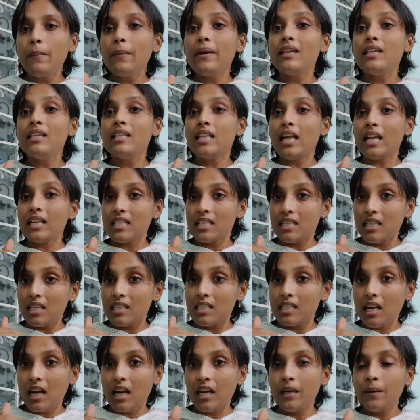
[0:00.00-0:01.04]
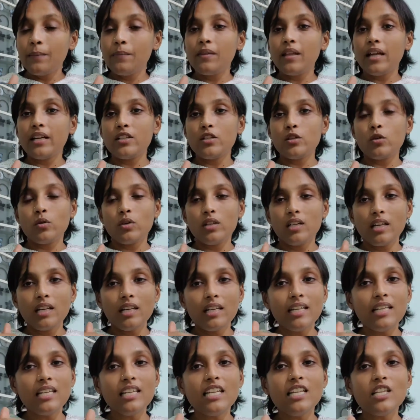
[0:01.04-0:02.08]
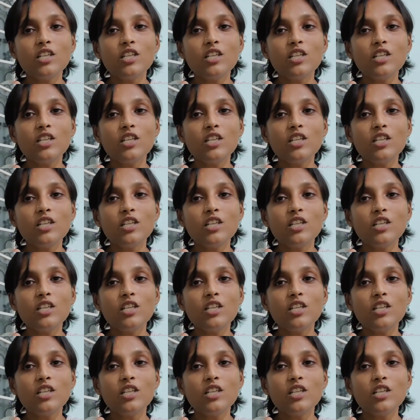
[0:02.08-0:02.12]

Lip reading: maybe that's the time that you really